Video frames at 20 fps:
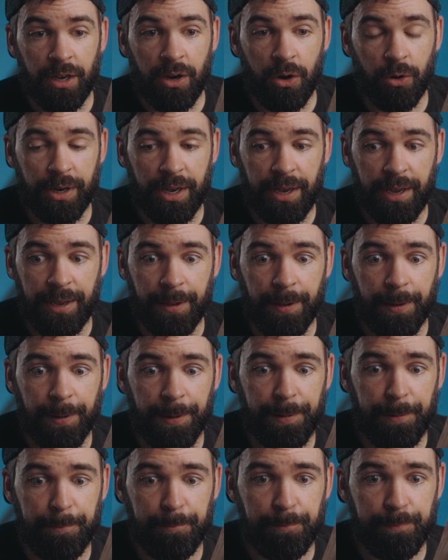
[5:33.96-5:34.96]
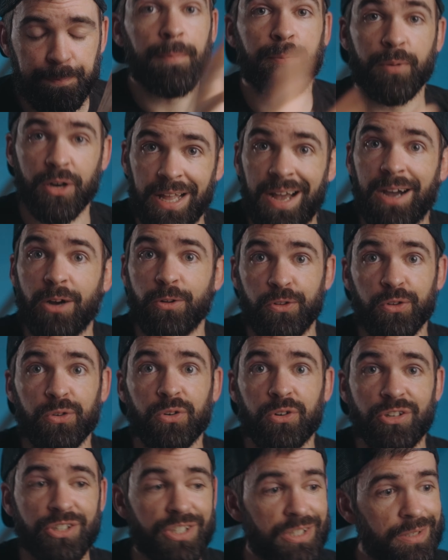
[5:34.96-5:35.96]
Okay, um, but
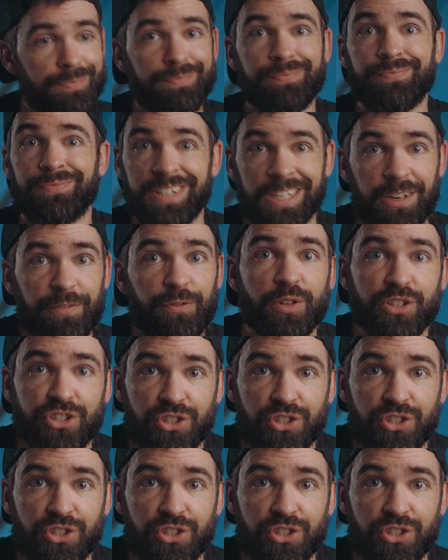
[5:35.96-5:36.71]
outdoors, different